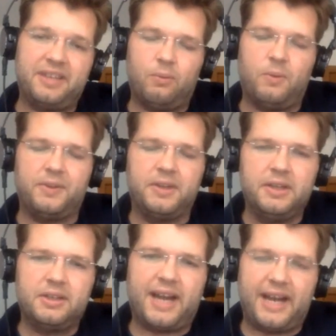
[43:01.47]
what
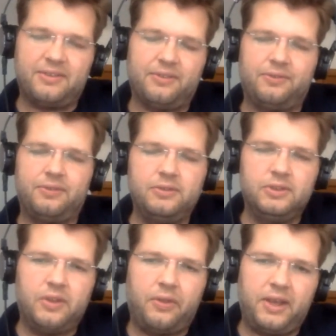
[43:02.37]
kinds of
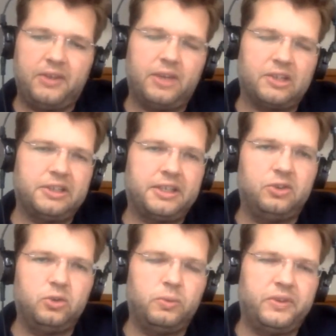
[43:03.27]
things you actually
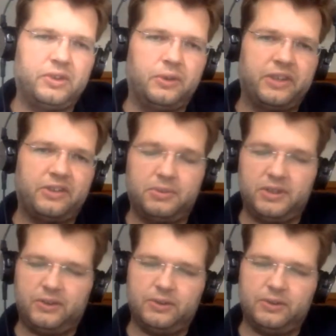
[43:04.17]
can do with those SMTs.